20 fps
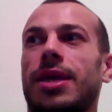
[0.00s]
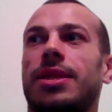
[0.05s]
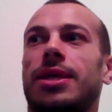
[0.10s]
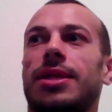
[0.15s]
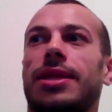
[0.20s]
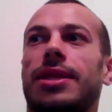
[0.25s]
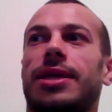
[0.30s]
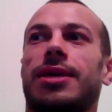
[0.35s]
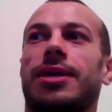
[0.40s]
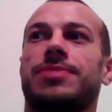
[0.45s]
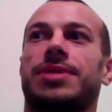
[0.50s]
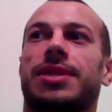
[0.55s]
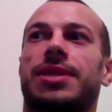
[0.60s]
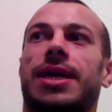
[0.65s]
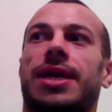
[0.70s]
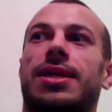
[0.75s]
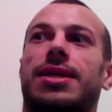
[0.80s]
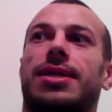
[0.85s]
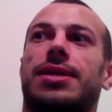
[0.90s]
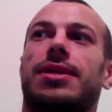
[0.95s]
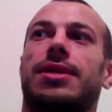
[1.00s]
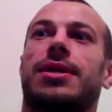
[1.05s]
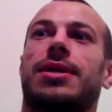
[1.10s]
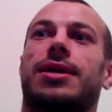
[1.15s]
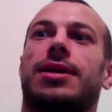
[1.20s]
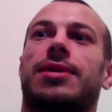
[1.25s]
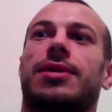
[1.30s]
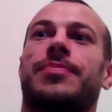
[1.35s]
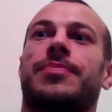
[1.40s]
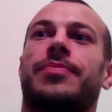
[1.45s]
the lead up to that.
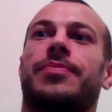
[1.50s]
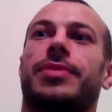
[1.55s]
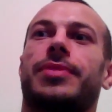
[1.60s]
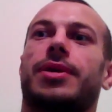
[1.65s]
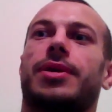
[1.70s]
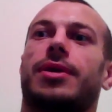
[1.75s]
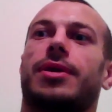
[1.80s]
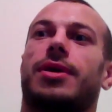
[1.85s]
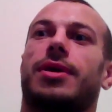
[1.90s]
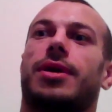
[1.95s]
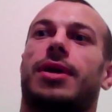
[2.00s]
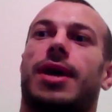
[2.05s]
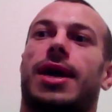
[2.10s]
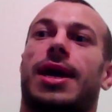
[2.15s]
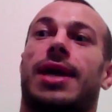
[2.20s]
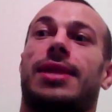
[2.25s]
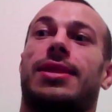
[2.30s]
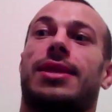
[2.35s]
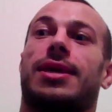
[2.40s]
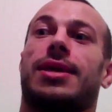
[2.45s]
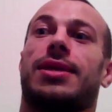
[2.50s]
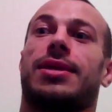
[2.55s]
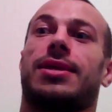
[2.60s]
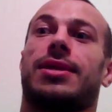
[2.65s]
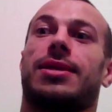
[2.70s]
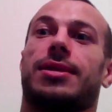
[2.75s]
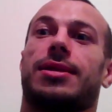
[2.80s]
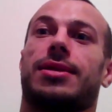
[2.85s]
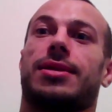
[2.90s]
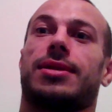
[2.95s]
And
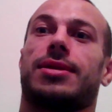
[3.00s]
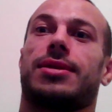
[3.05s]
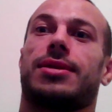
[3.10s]
then